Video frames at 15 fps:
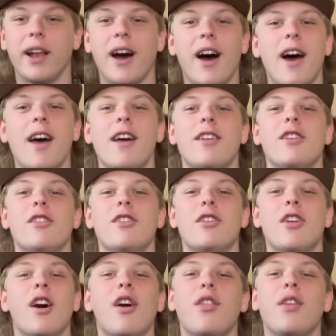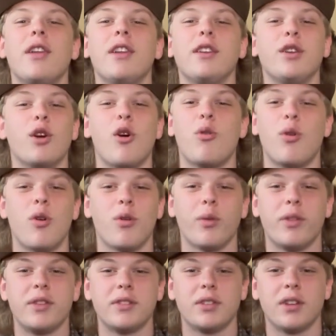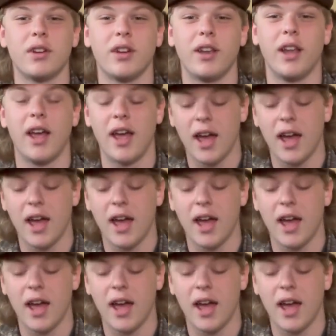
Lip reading: I had nothing go wrong with this gun.